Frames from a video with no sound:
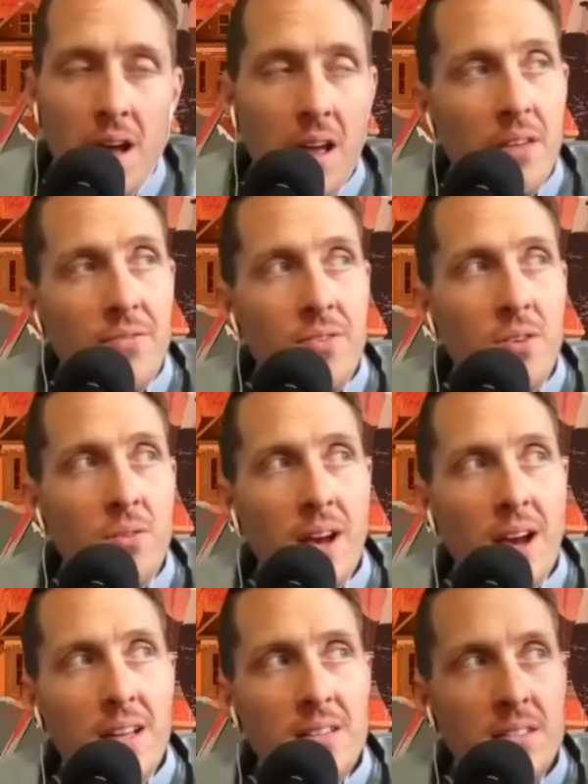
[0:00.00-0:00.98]
If you
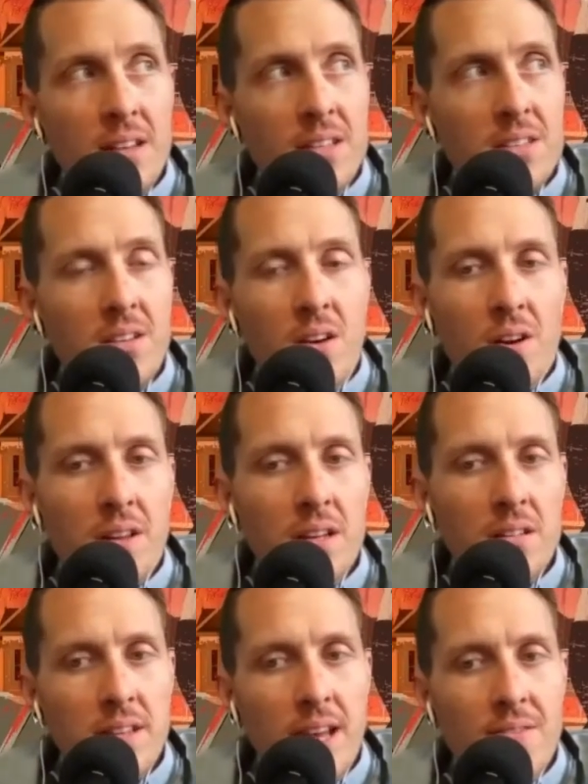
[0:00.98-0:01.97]
guys as an
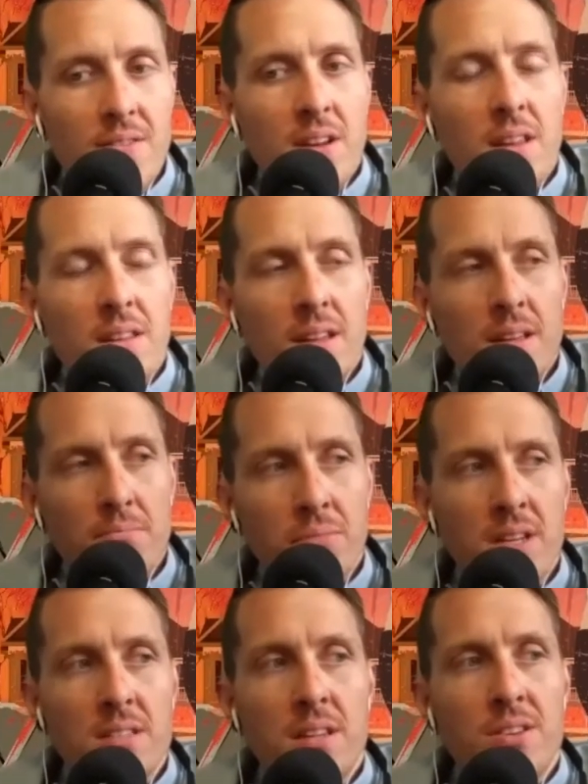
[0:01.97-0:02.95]
audience have anything,
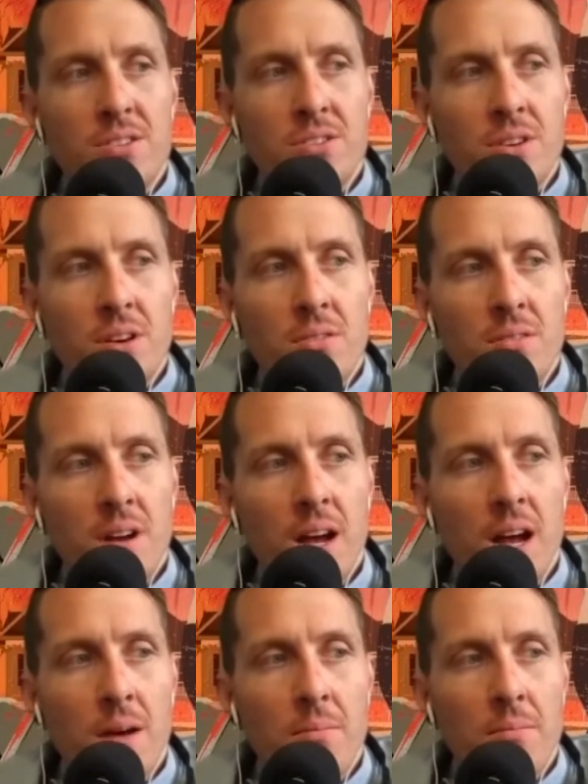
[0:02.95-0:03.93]
please let us know.
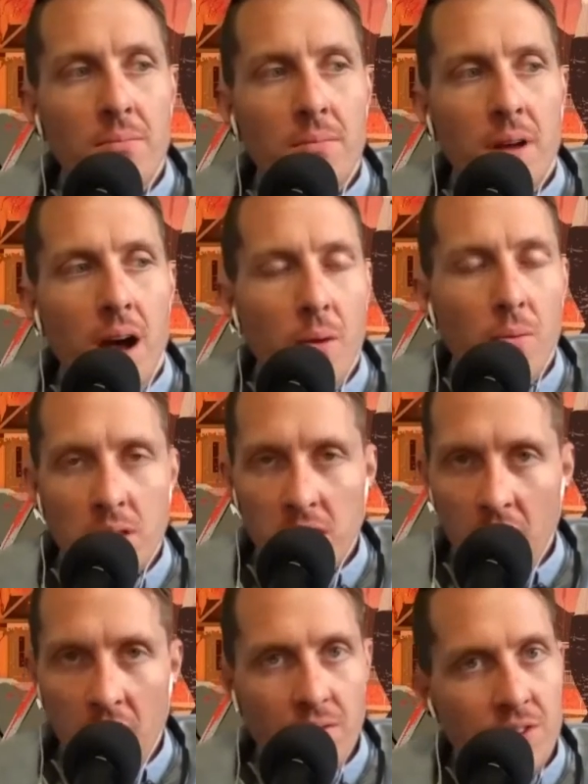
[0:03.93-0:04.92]
I would
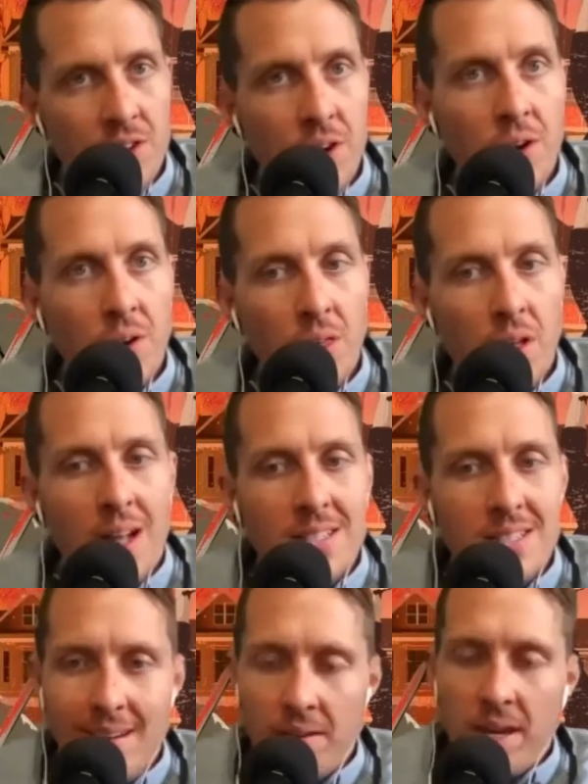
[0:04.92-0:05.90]
love to know your
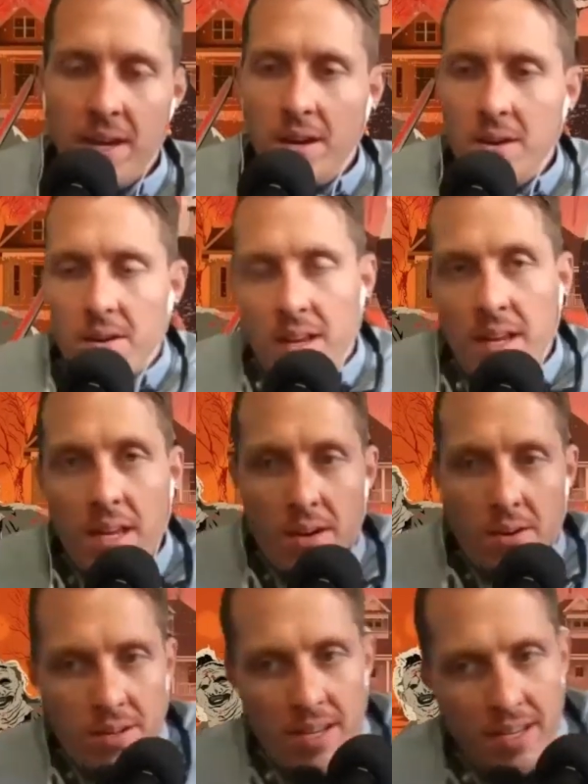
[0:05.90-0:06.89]
thoughts. Now, here
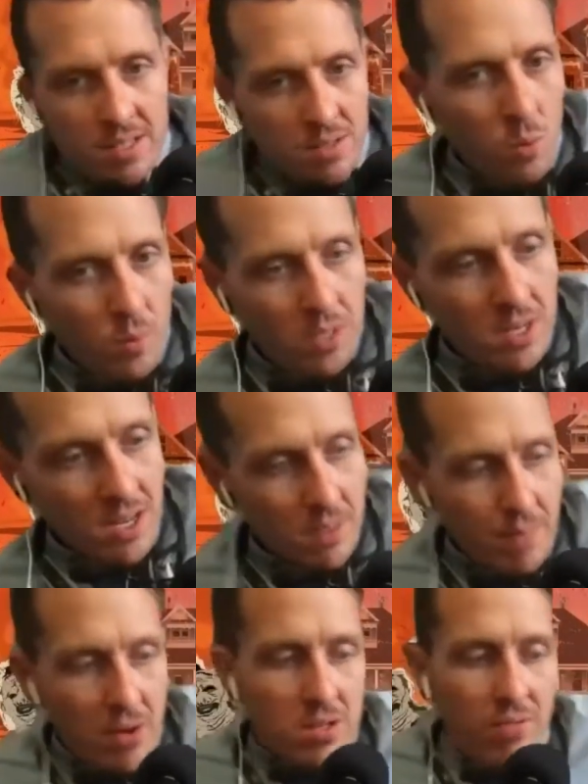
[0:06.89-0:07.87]
is what we talked
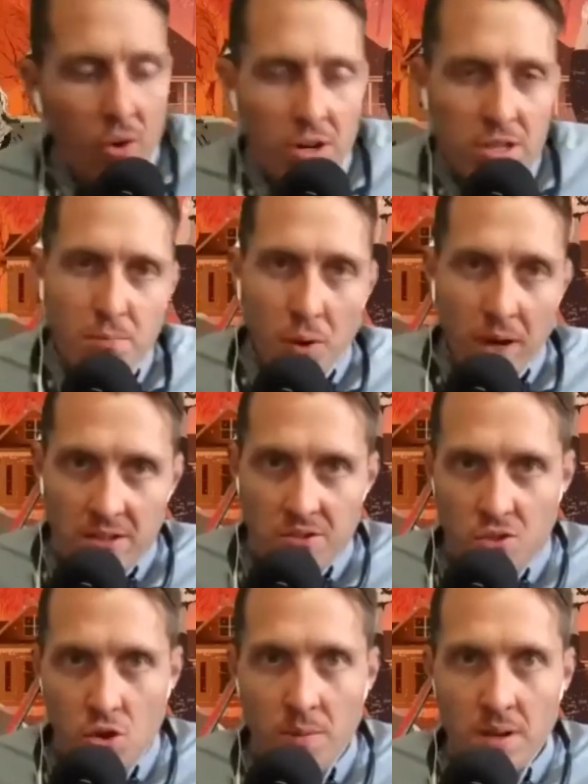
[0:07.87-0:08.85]
about as far as
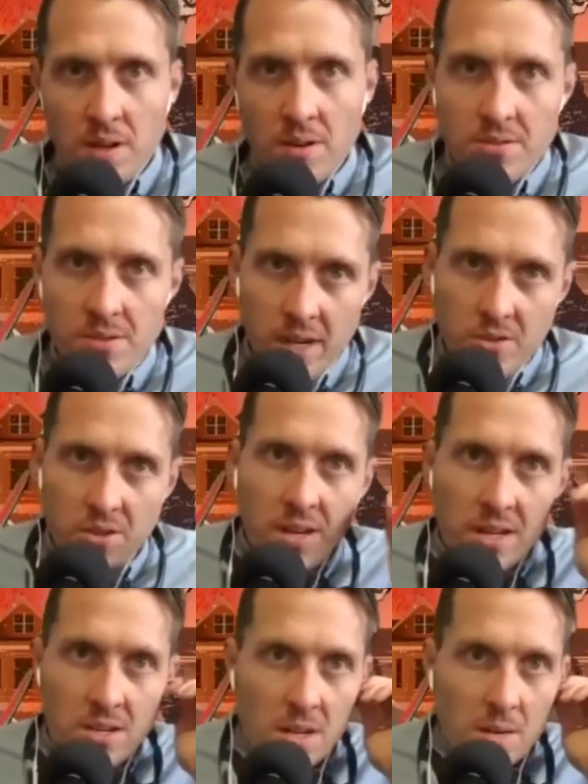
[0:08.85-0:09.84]
brainstorming goes. Adrian and
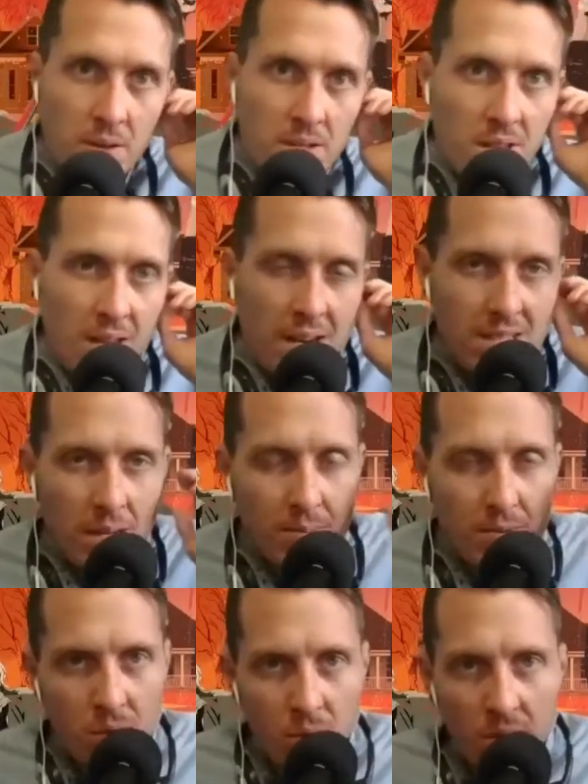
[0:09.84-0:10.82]
I talked about this in the last
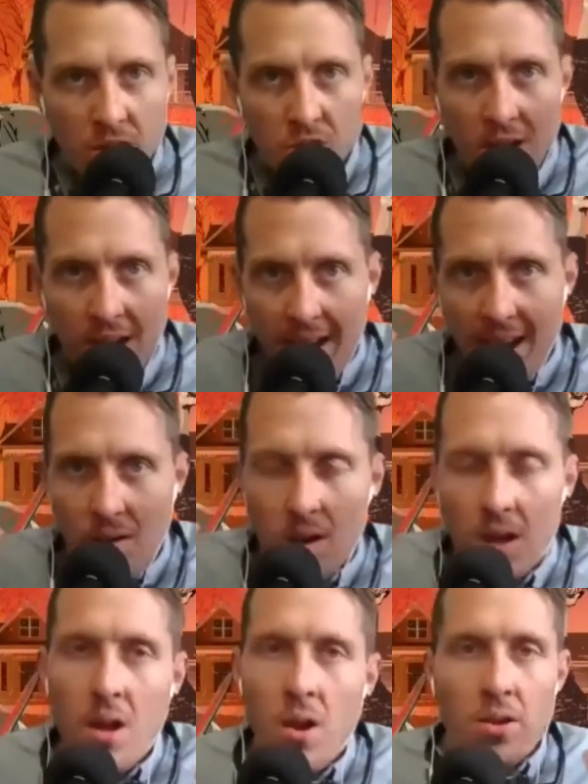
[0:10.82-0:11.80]
episode. We're going to try it out.
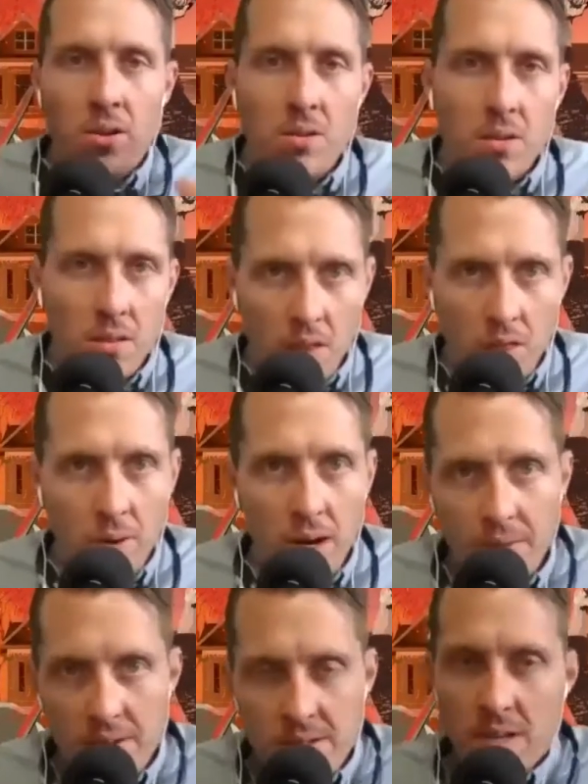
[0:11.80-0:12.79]
The three
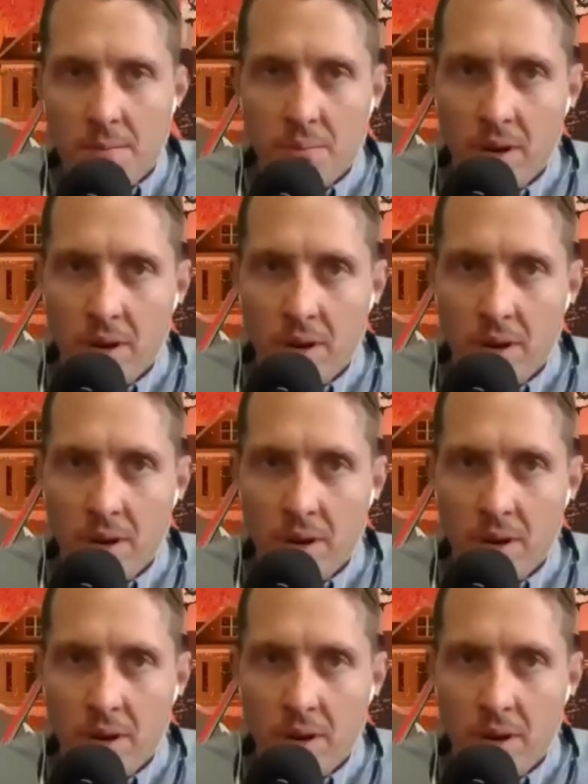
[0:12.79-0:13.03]
of us are going to